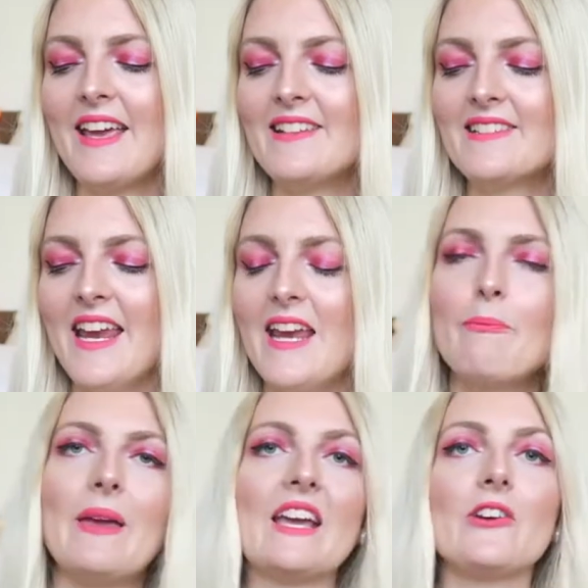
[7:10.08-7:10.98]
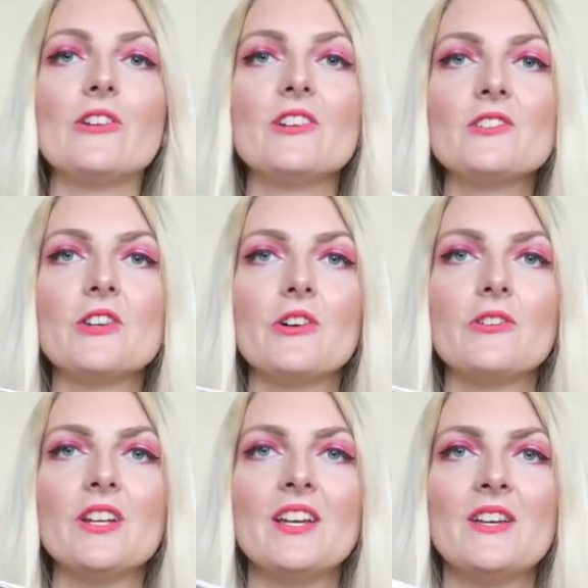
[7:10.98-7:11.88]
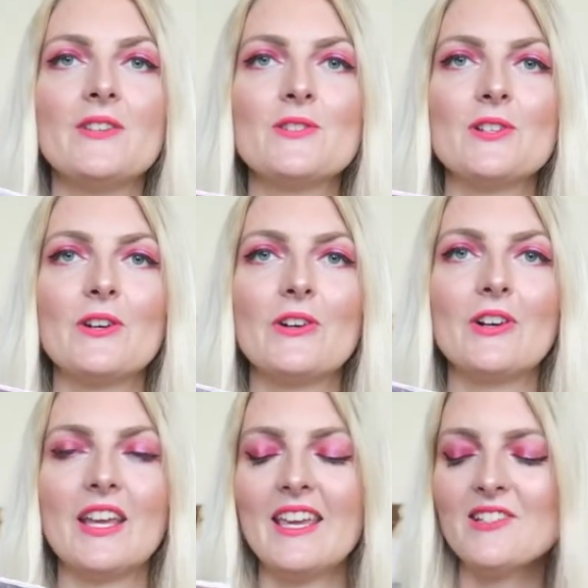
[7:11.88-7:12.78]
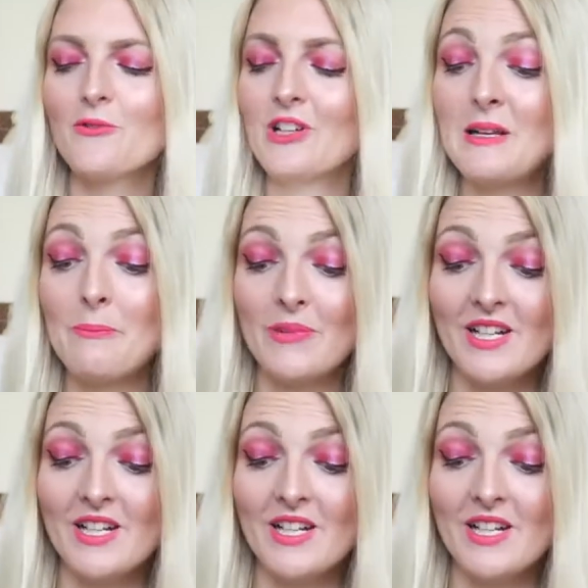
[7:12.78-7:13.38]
has a pink undertone. So yes, really